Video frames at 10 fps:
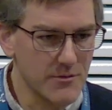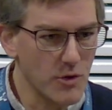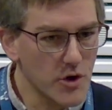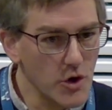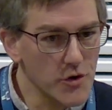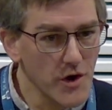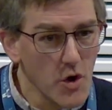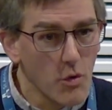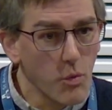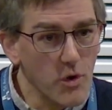what
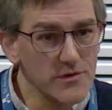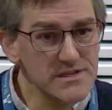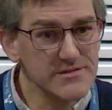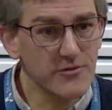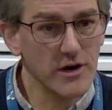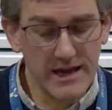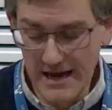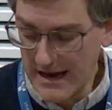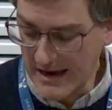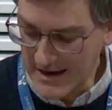God wants for a
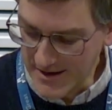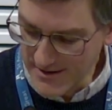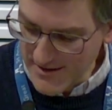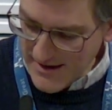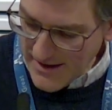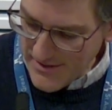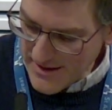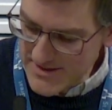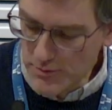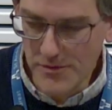king, that
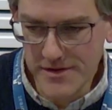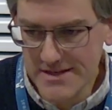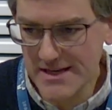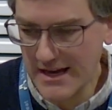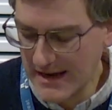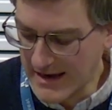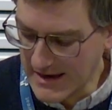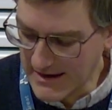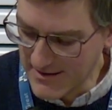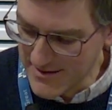is what this
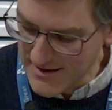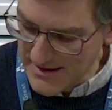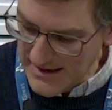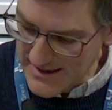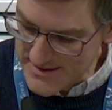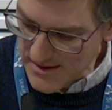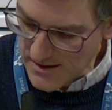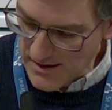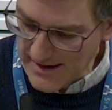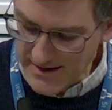king is
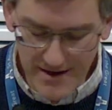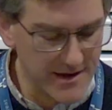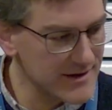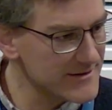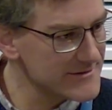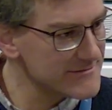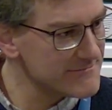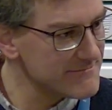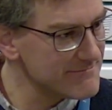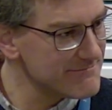like.
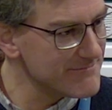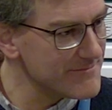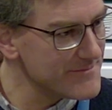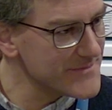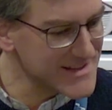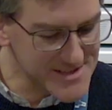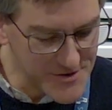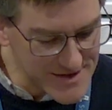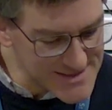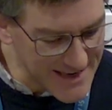And so
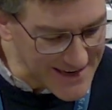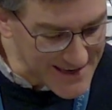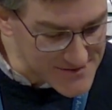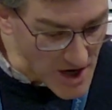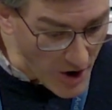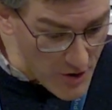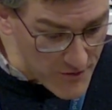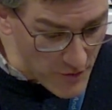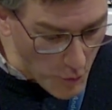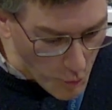this king gives
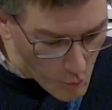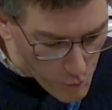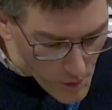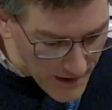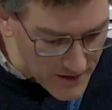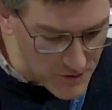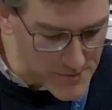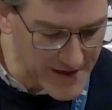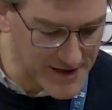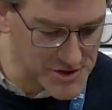
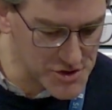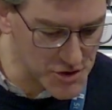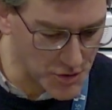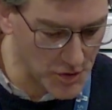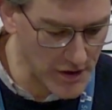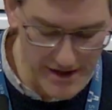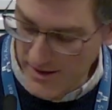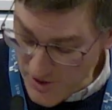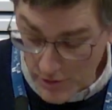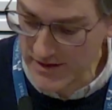overwhelming joy.
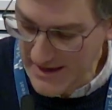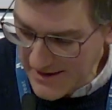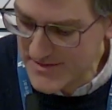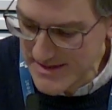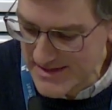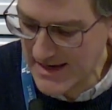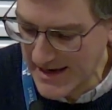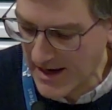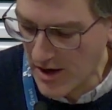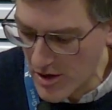God gives this
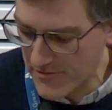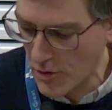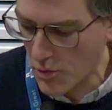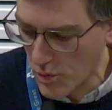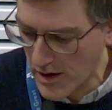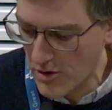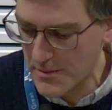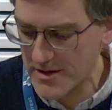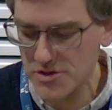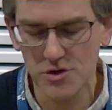king
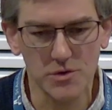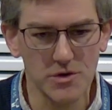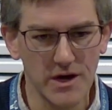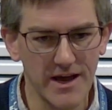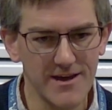overwhelming joy.